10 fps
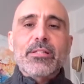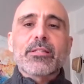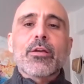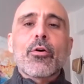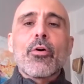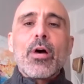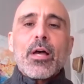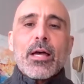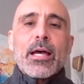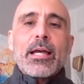So
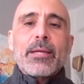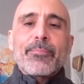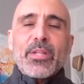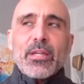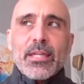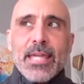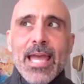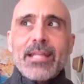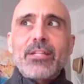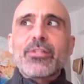
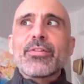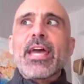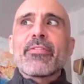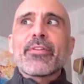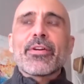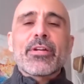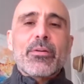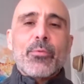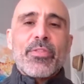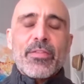getting
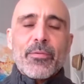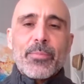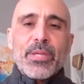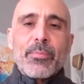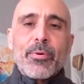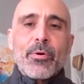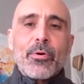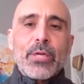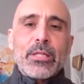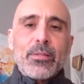together with other
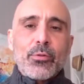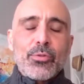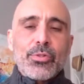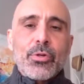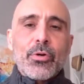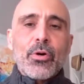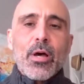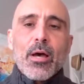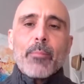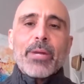people is also
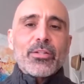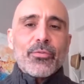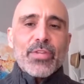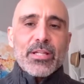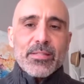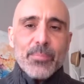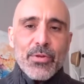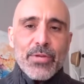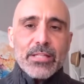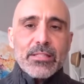part of the
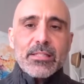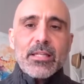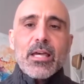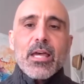experience.